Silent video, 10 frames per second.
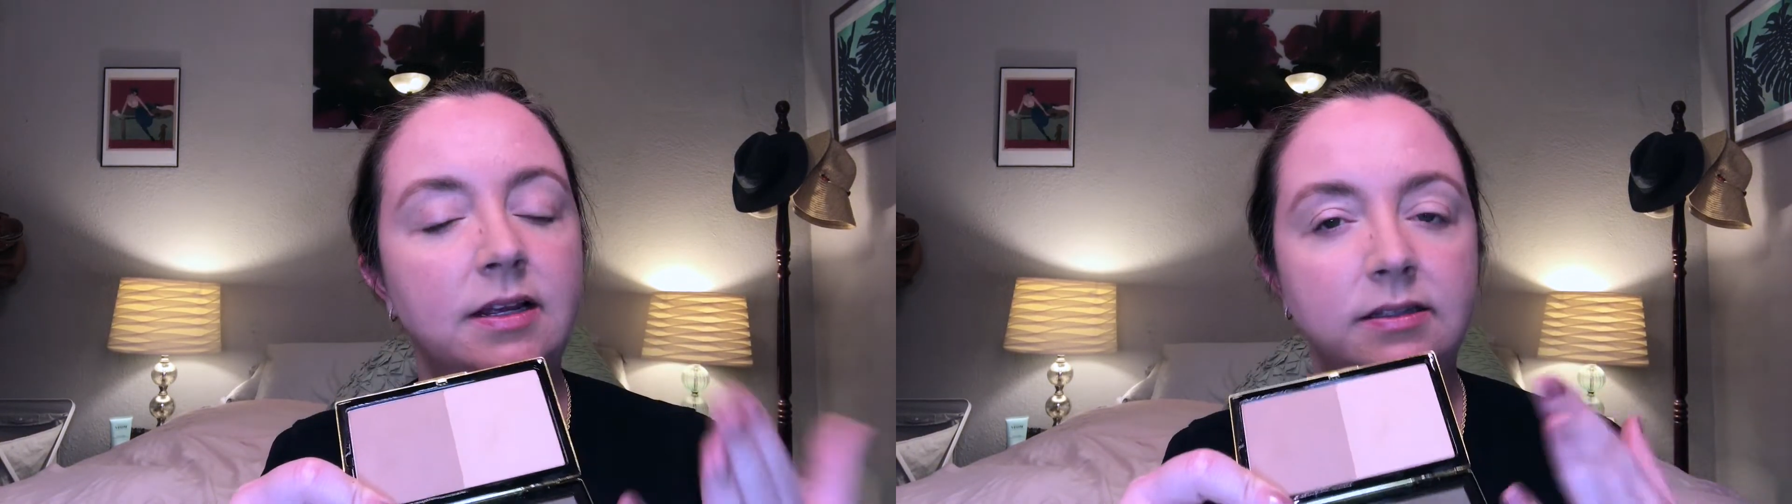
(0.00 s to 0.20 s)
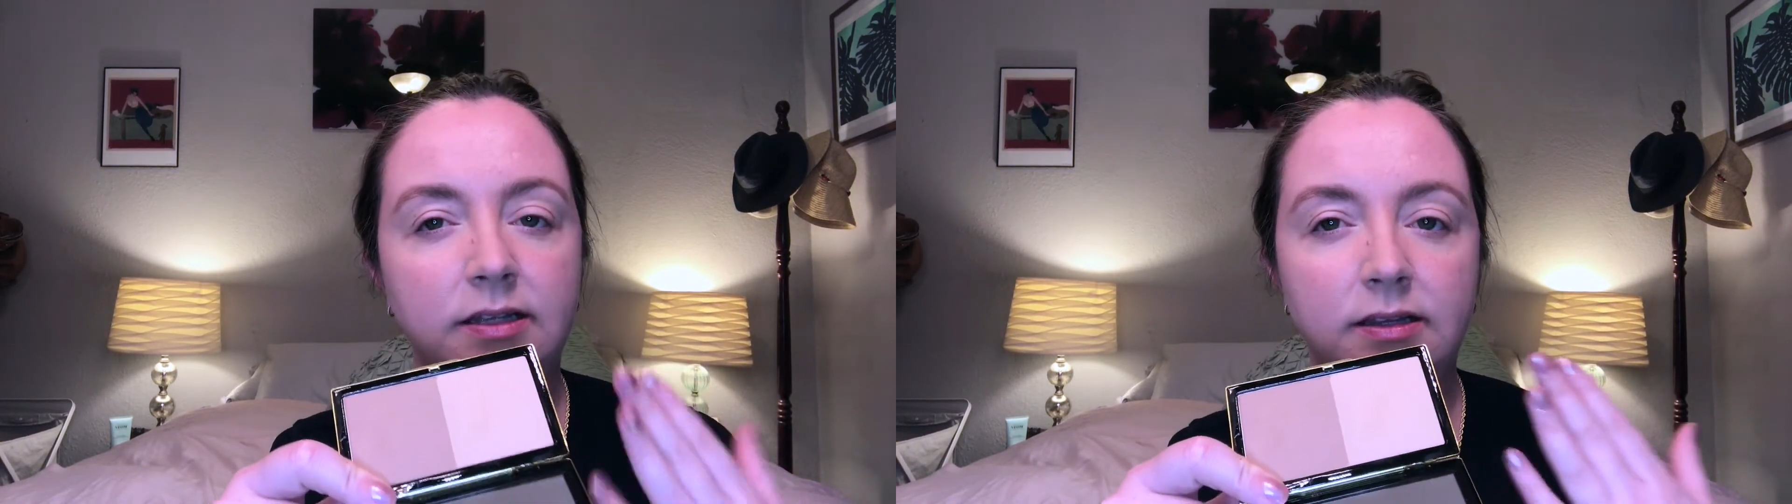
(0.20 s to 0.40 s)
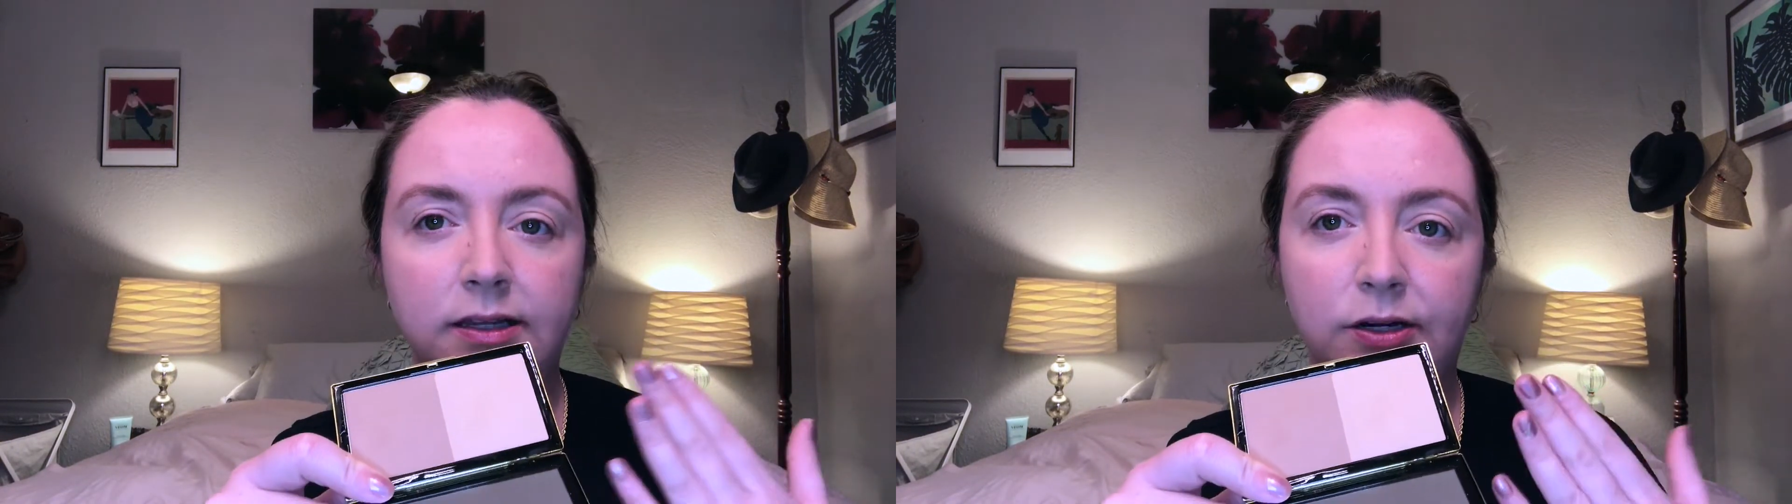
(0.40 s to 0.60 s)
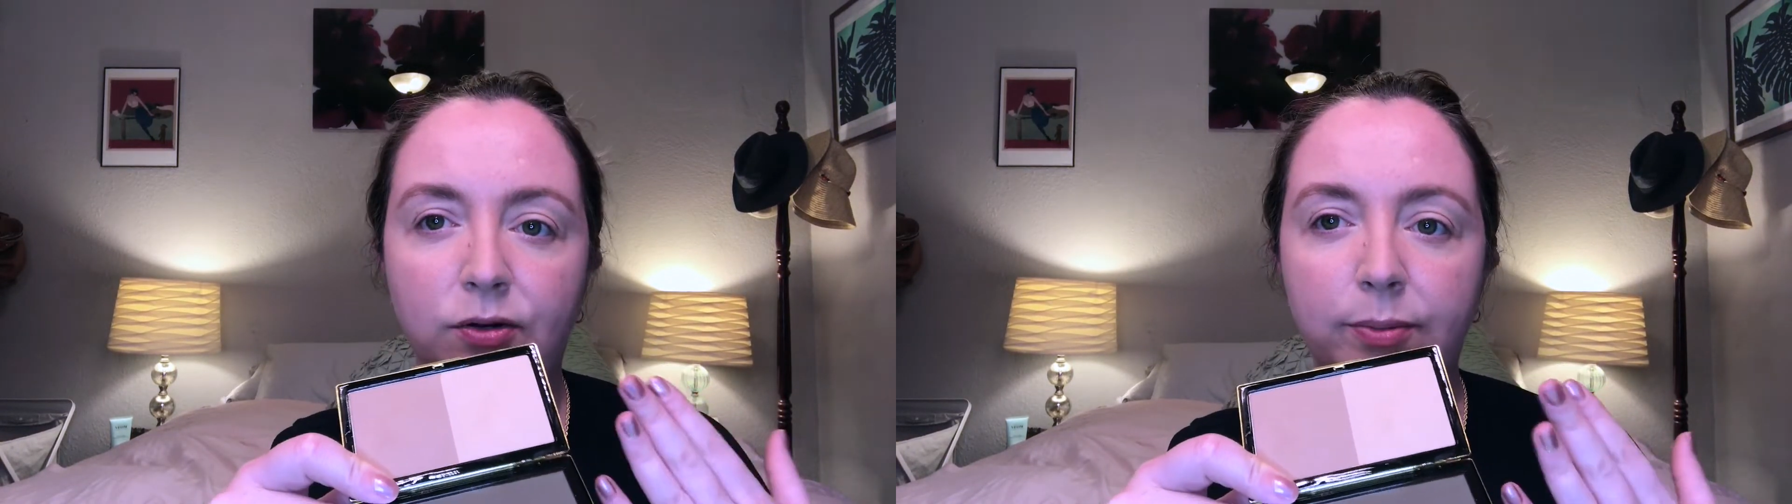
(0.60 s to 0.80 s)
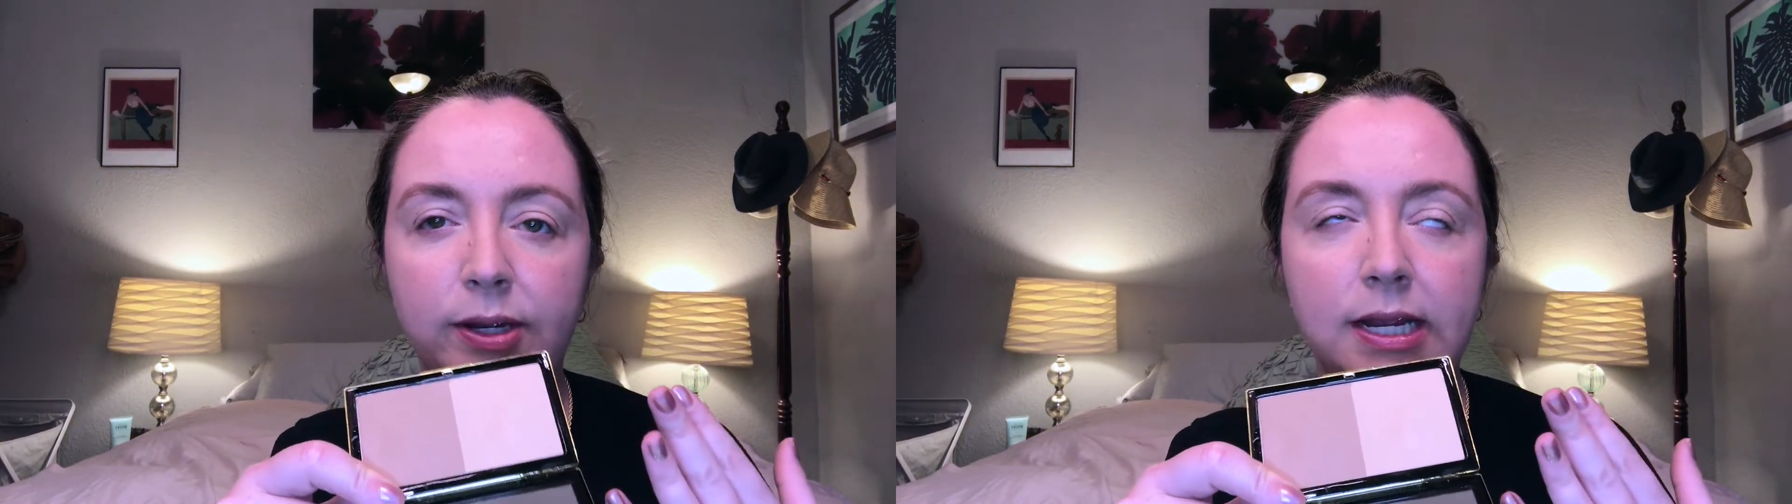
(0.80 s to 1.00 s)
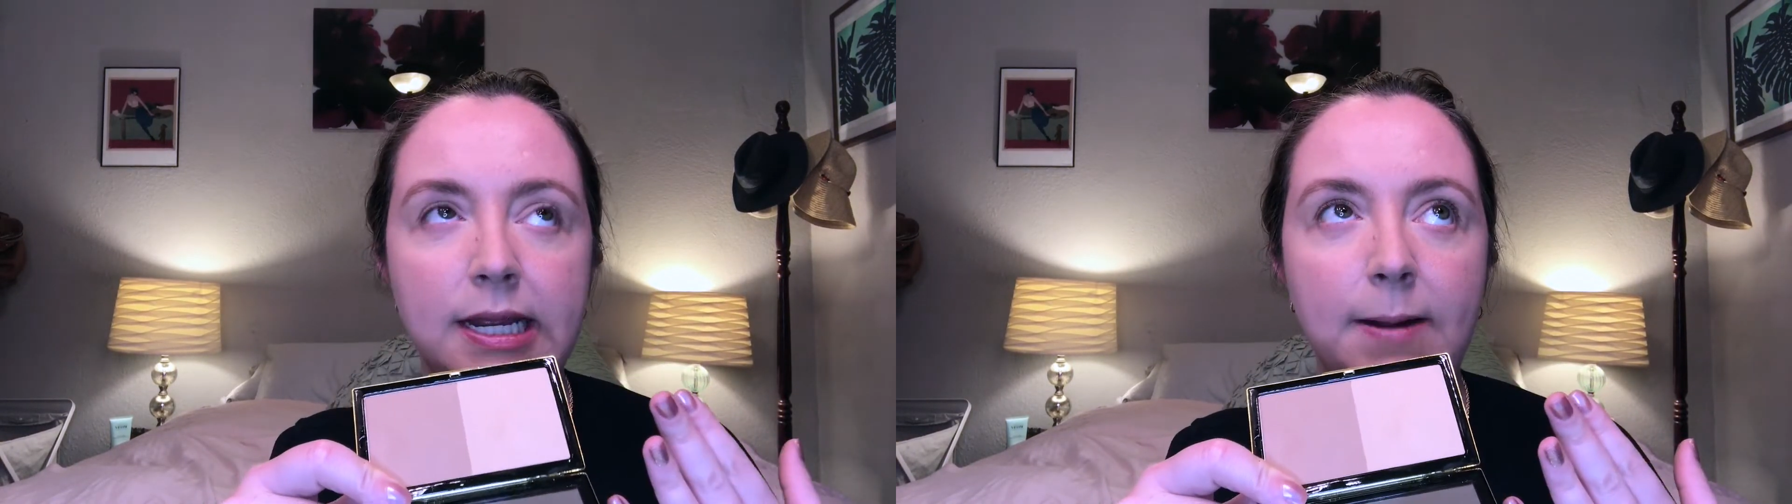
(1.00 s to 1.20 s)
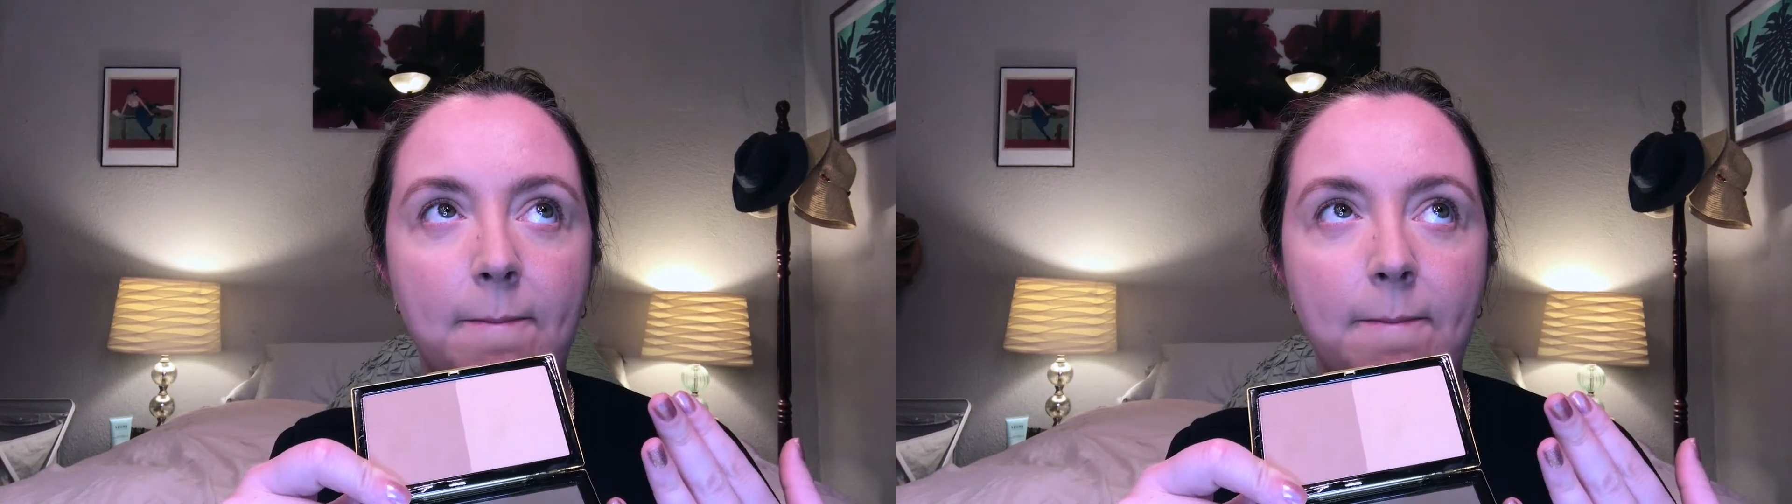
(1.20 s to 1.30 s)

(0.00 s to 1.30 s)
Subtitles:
It's a little bit